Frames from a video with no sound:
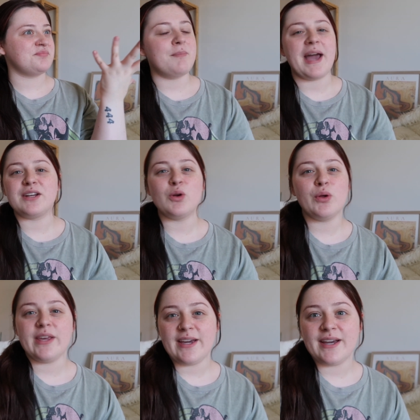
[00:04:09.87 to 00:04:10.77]

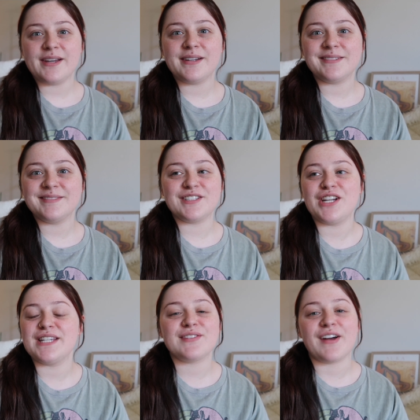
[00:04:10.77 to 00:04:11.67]
Magnolia,
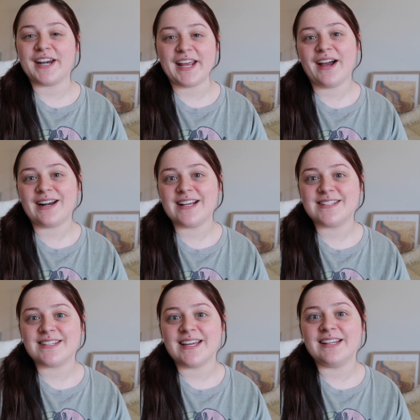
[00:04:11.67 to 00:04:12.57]
she's funny,
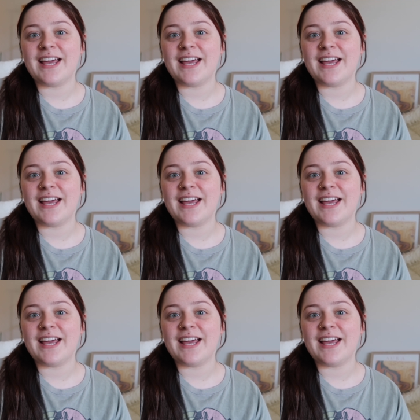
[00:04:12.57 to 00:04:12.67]
honestly.